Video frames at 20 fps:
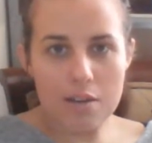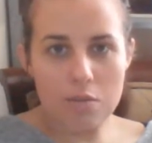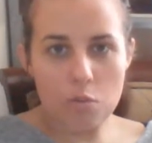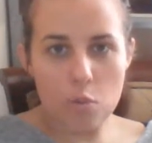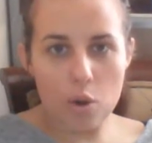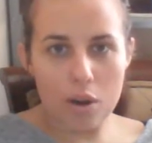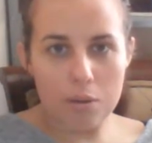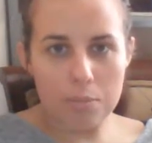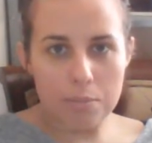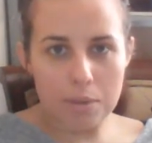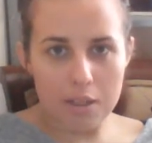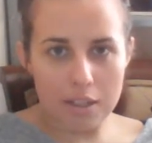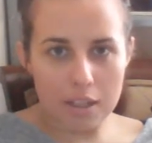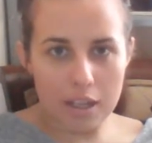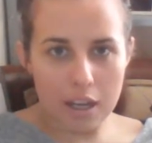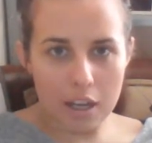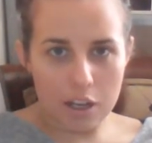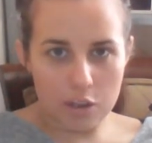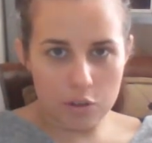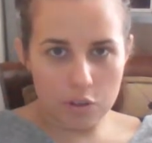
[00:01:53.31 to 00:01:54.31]
1
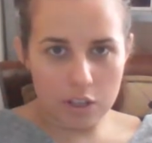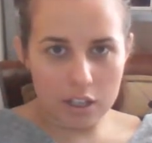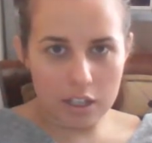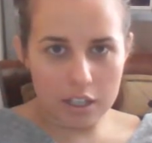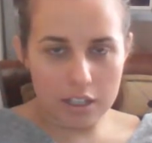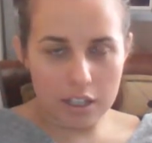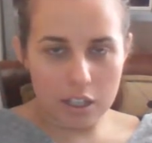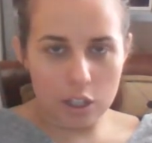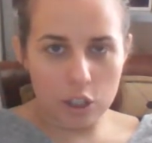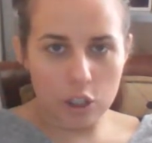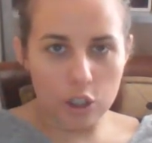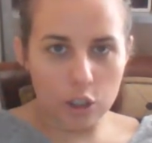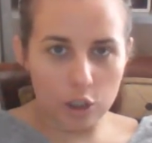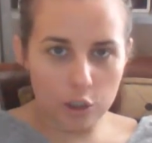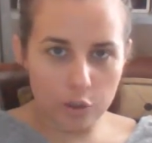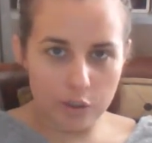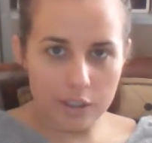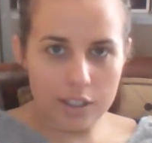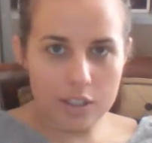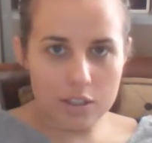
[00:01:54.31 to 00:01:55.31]
millihenry and then
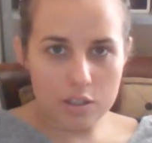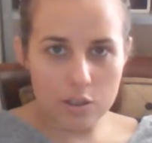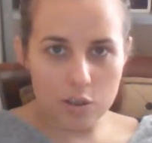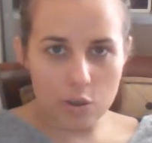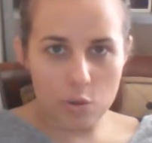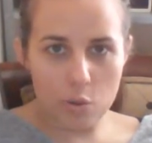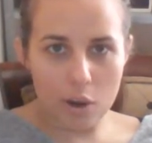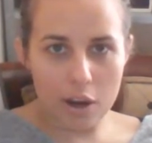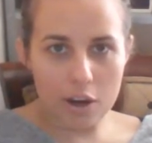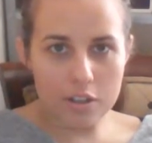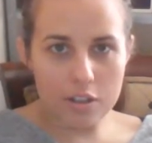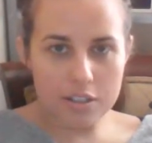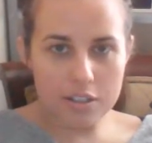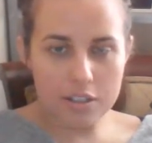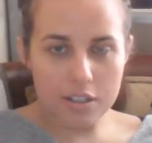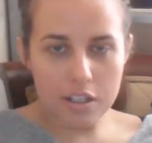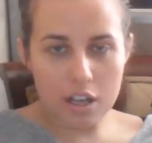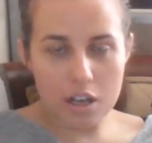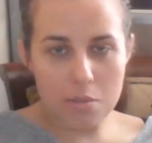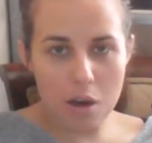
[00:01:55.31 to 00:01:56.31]
glue it so the wire
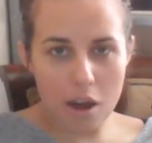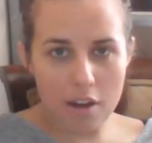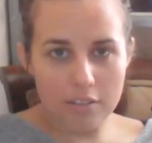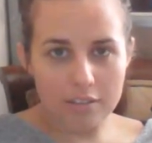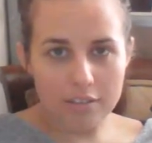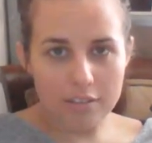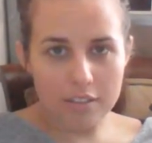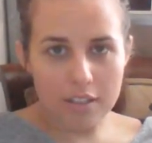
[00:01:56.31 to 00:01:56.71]
doesn't come off.